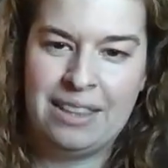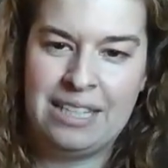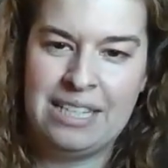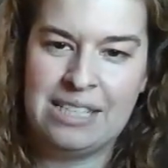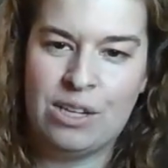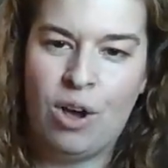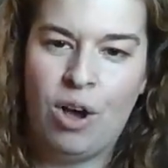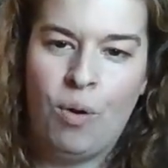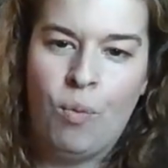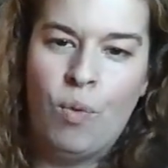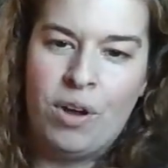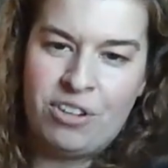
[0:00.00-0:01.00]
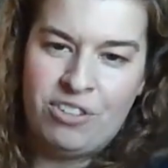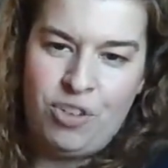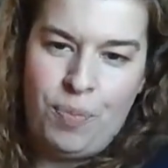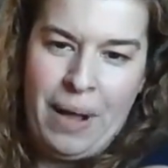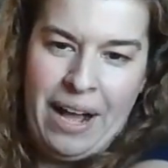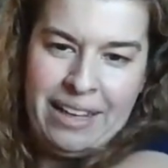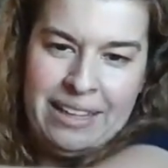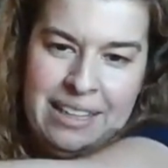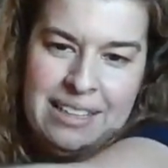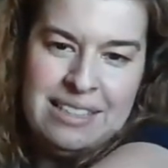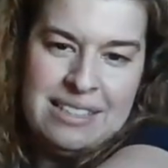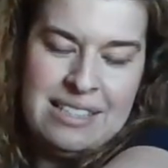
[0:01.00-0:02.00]
these wonderful
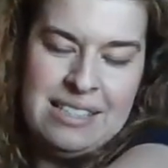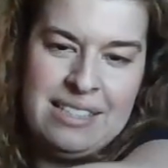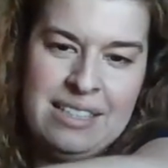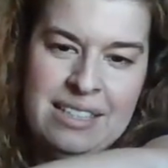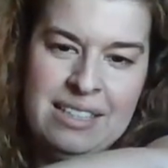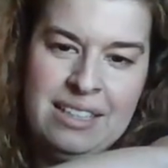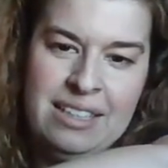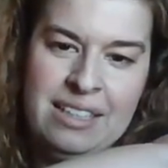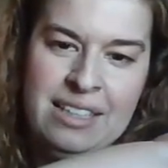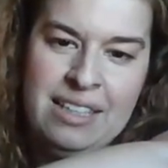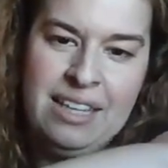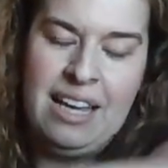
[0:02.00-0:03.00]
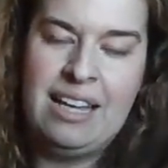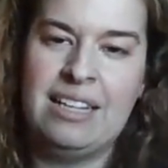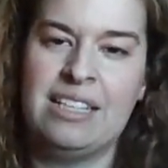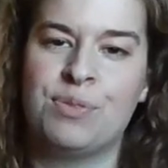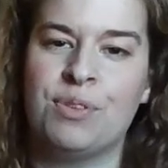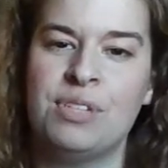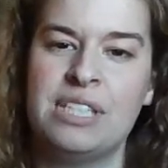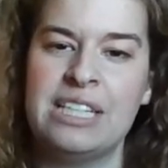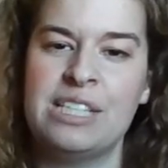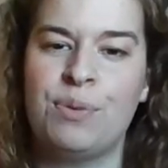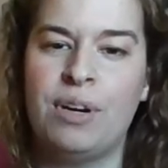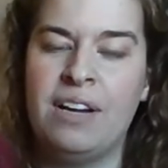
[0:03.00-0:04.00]
pockets, and it's one of those
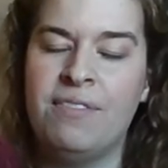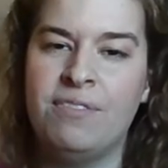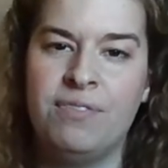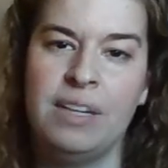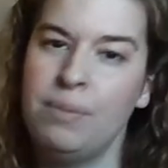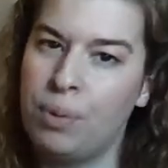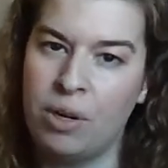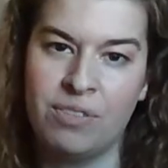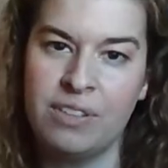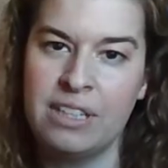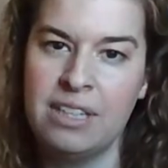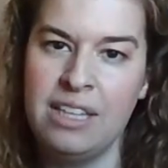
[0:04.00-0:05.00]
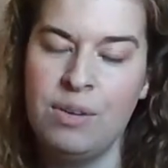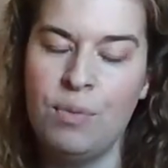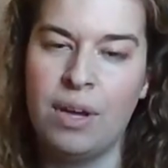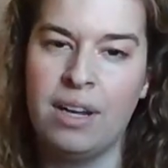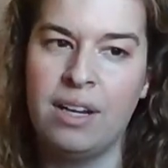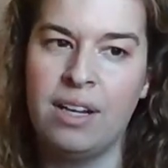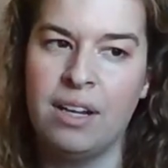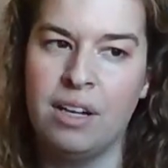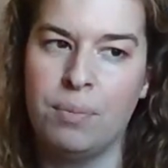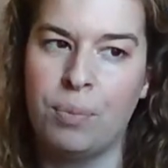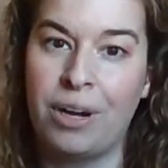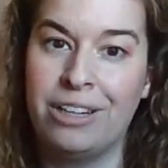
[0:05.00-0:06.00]
things where it fit perfectly when
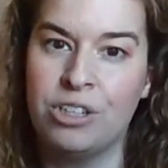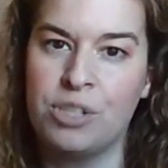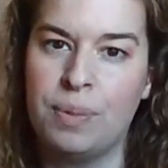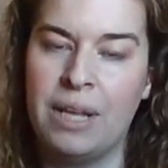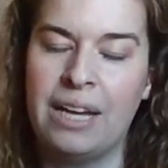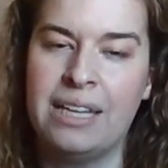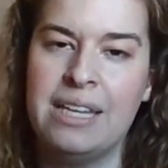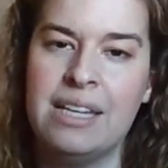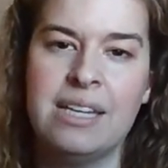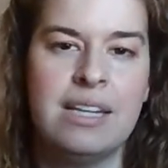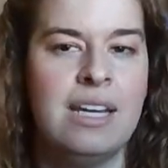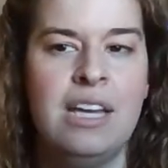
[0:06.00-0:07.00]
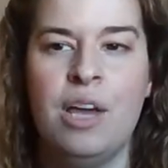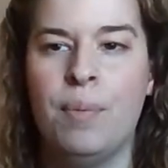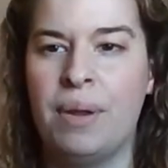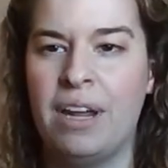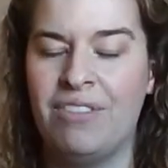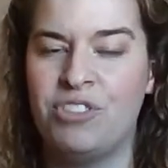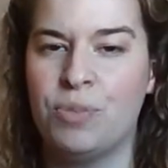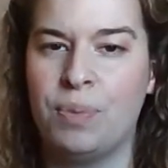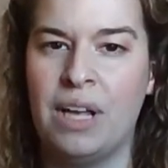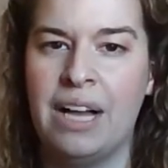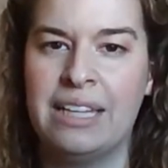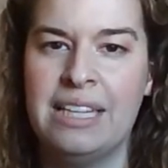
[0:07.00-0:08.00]
prior to blocking it, but after
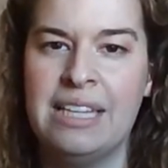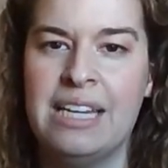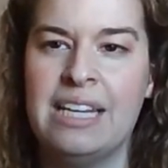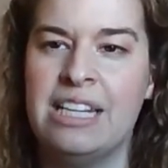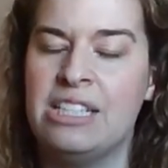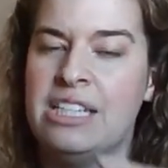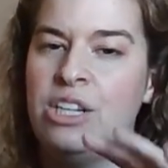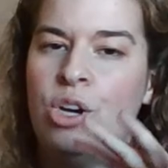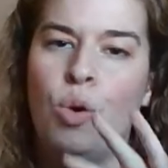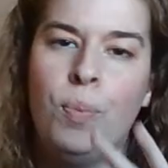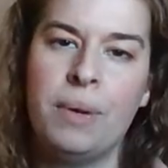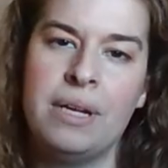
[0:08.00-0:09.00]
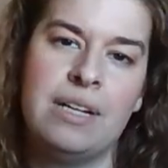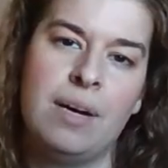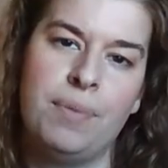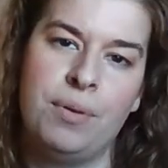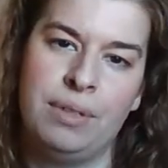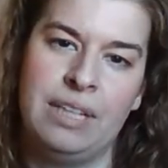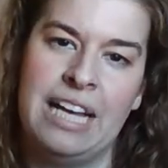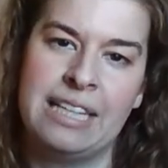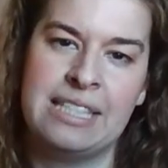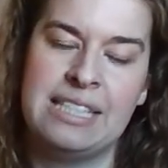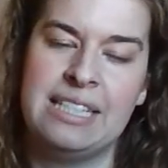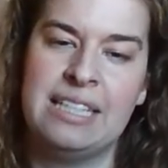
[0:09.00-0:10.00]
blocking it, it did open it up, it
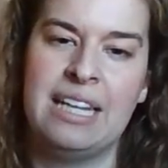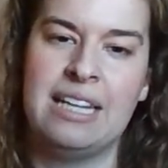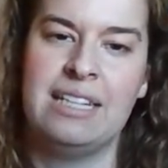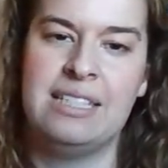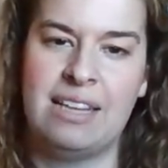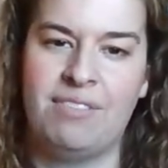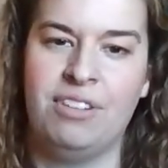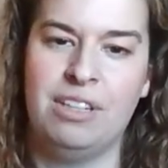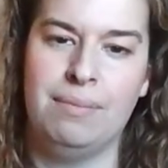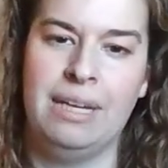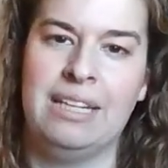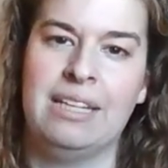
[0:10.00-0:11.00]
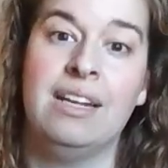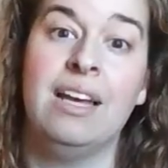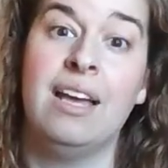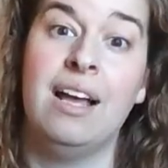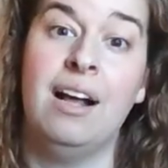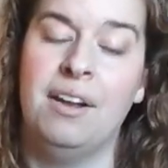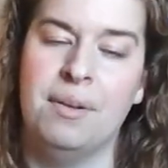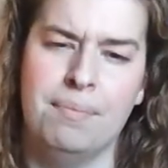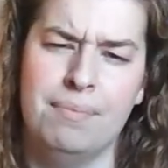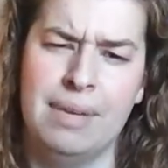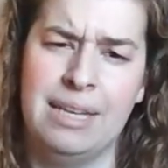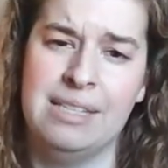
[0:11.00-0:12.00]
relaxed it, and it definitely made it an
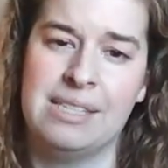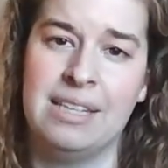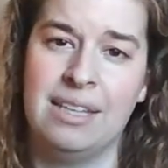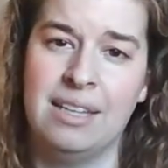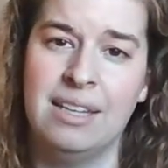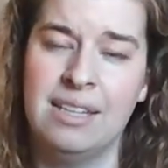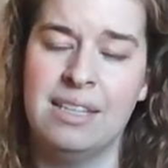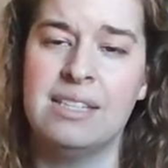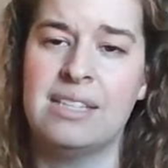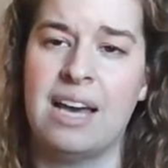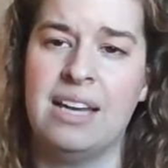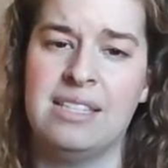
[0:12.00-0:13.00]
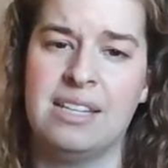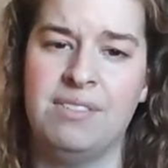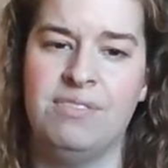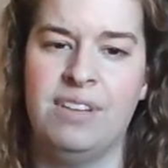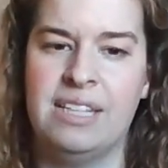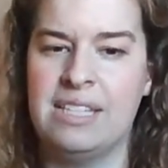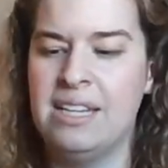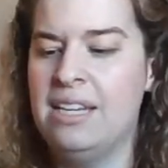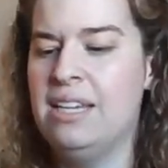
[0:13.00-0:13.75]
amazing size and fit.